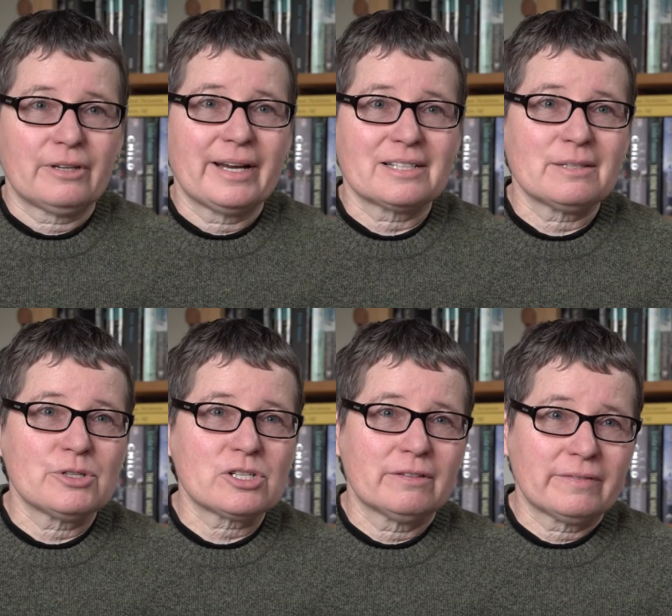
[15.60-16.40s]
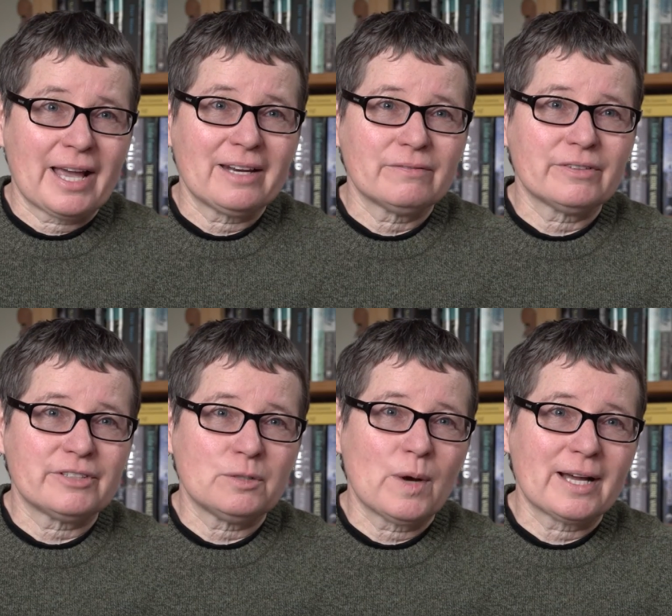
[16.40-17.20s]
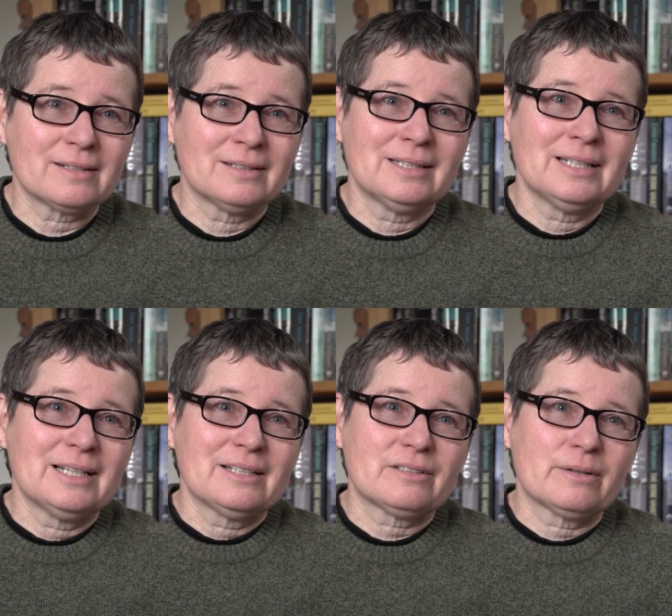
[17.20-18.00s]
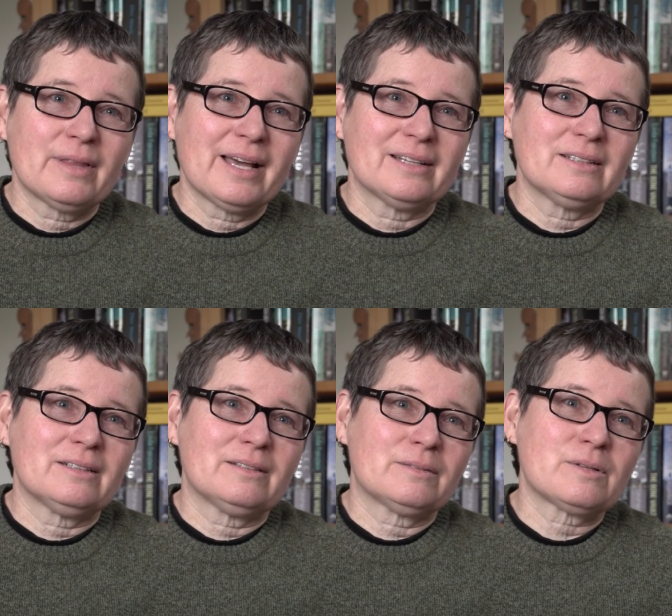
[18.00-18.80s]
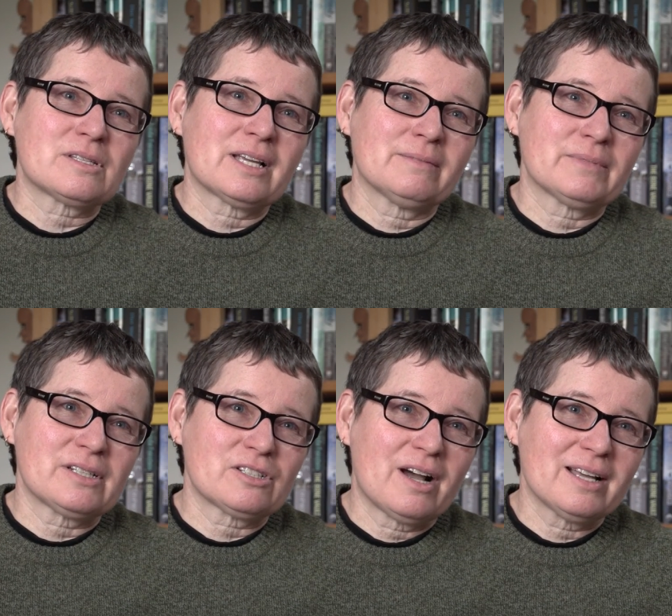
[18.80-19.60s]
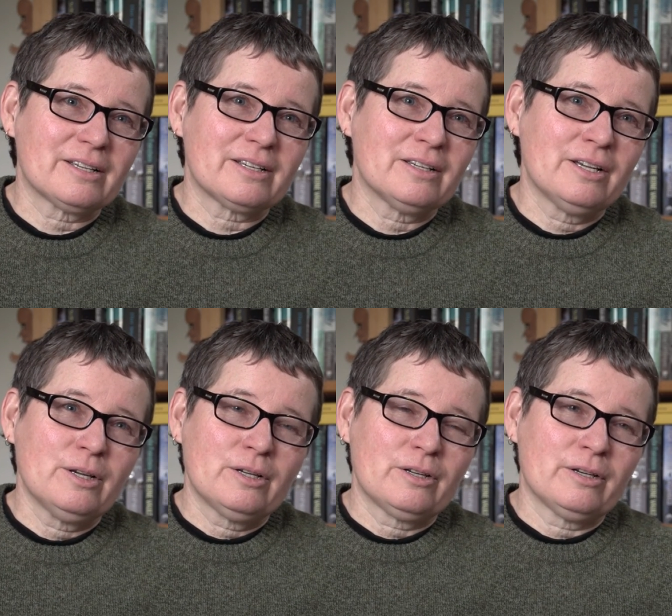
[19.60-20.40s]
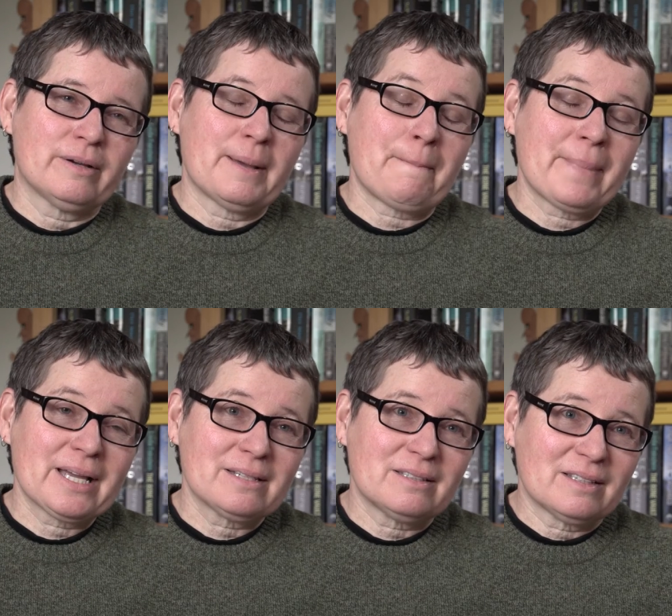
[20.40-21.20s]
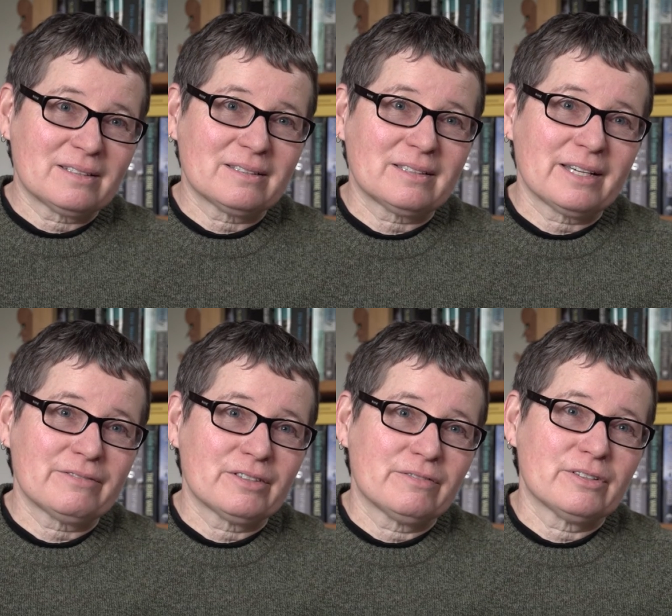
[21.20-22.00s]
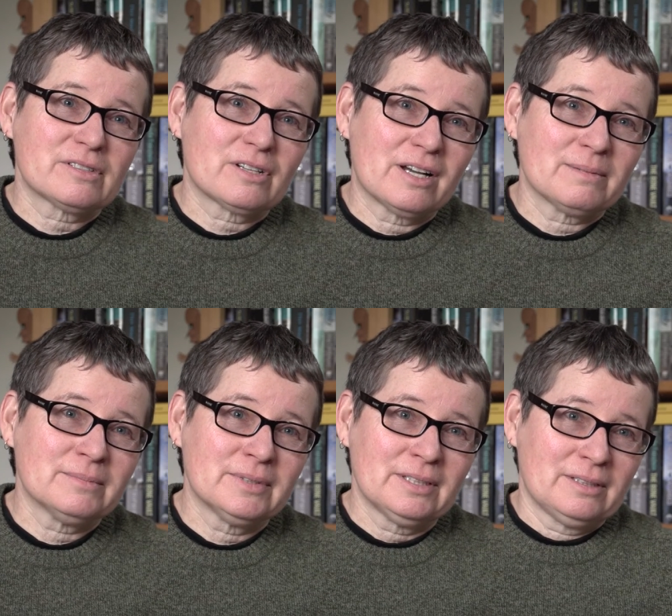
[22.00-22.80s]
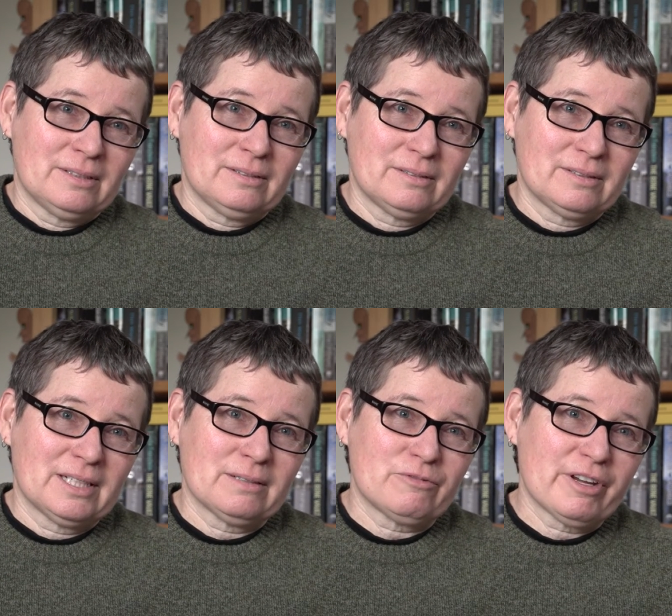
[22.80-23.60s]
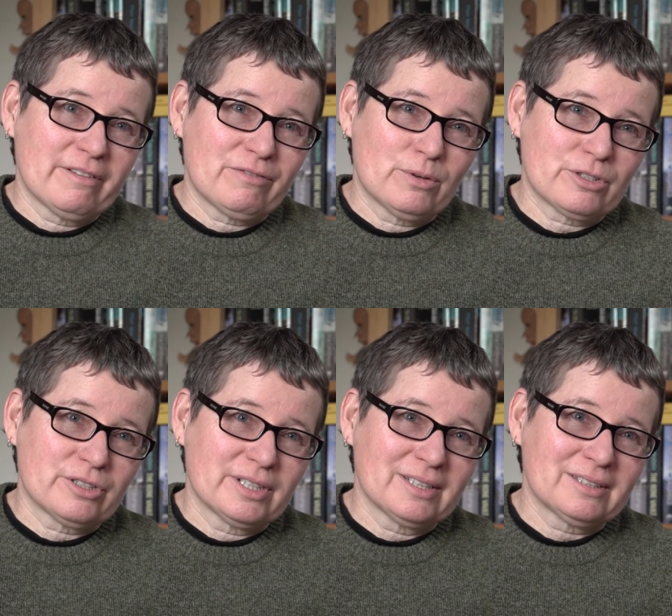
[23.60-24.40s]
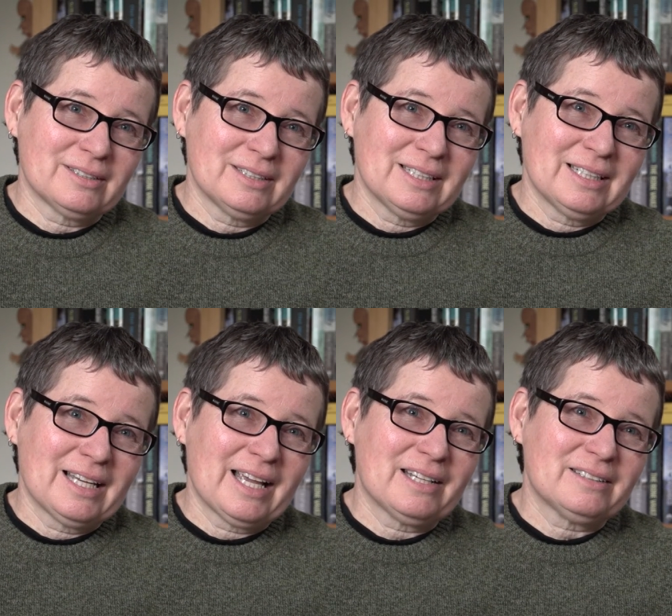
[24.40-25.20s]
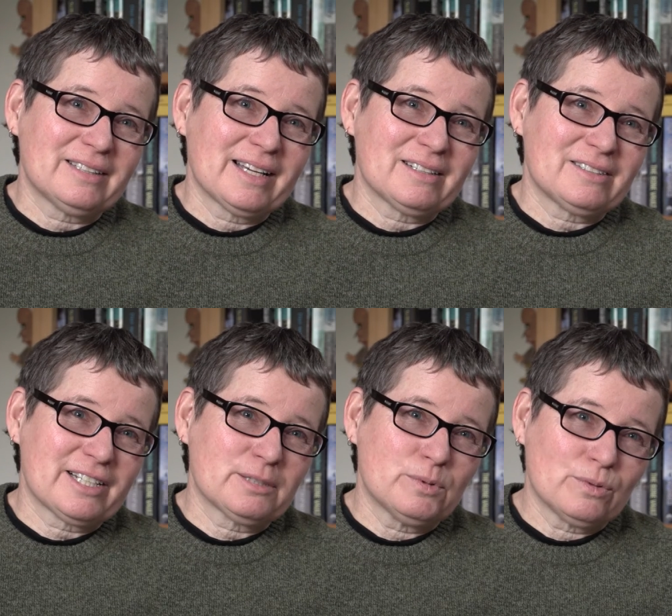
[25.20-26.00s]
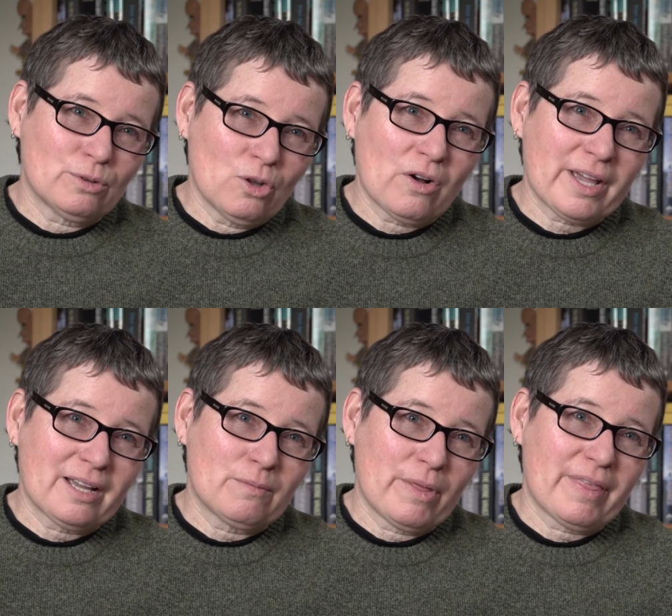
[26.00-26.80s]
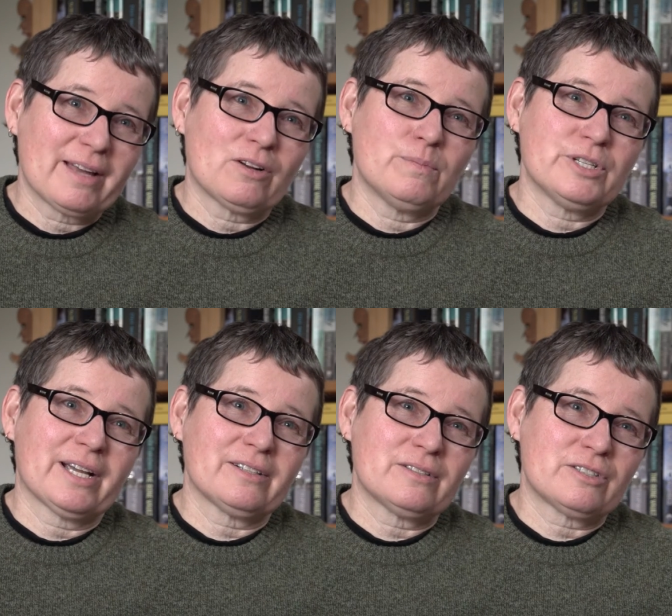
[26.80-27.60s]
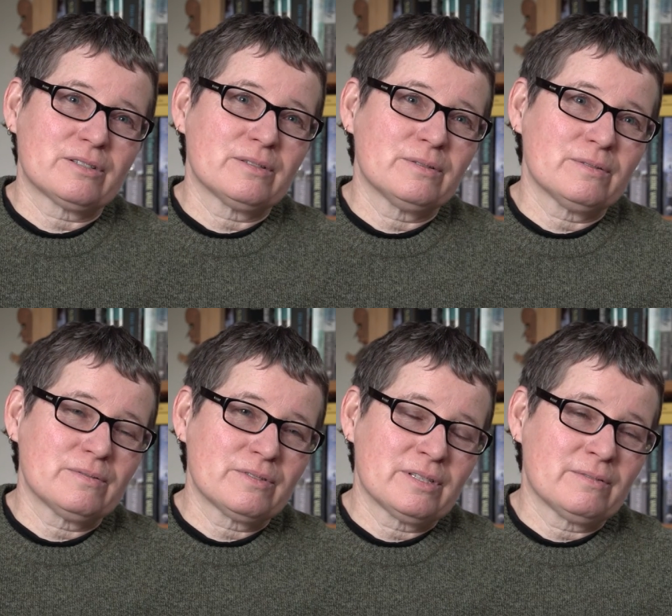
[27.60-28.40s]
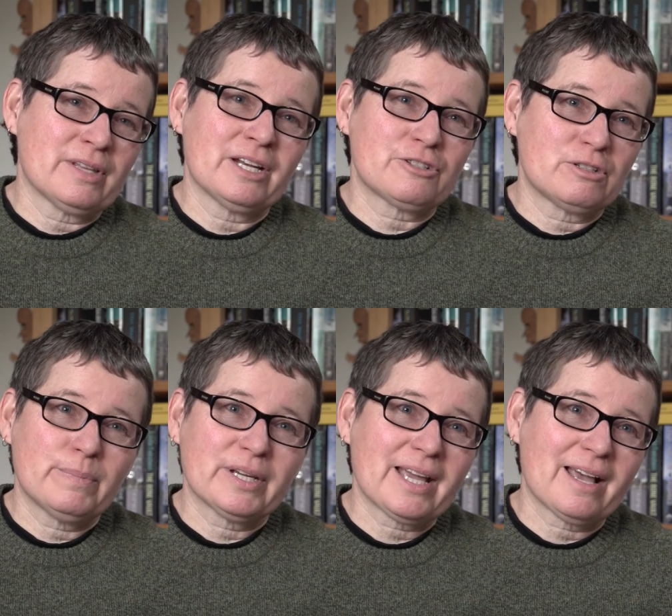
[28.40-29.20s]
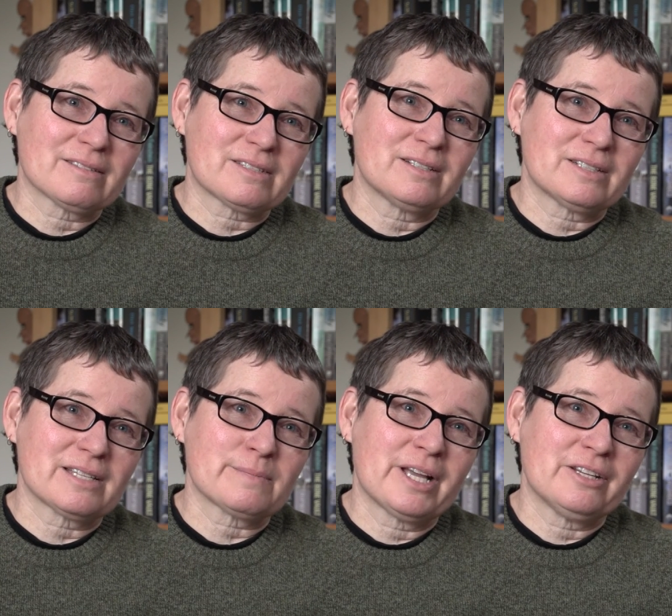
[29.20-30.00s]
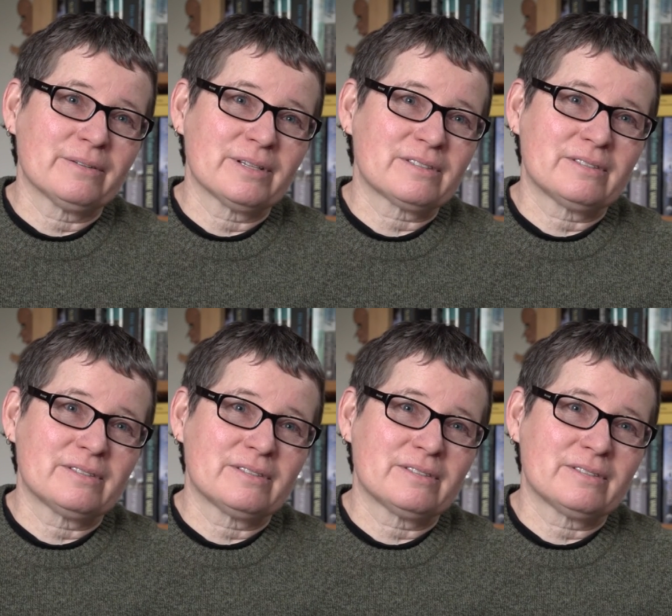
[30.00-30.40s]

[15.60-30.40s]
Great Exhibition of 1851. So that was entirely, you know, amazing to see for the first time. I'm very fortunate. And that terrible longing with that object that it should be housed in Tasmania